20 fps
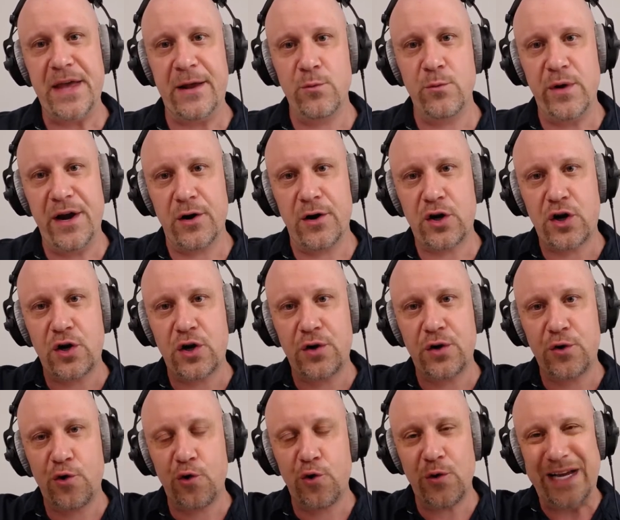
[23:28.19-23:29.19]
and we are
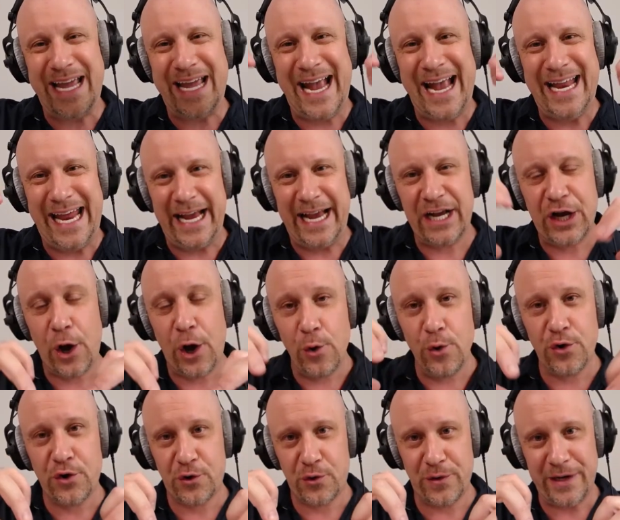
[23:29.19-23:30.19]
creating,
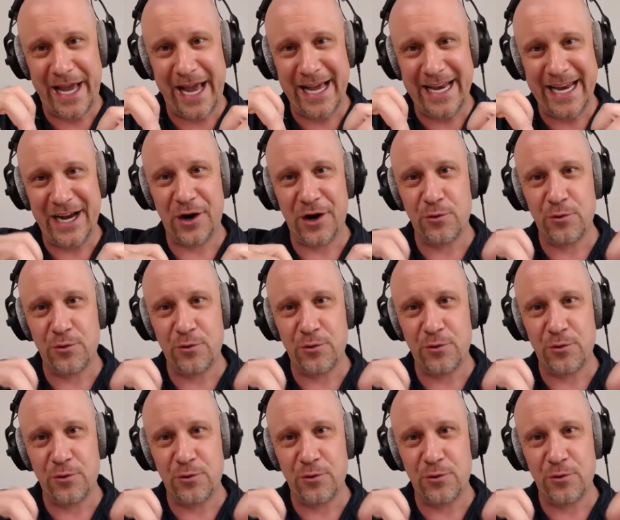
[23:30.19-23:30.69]
co-creating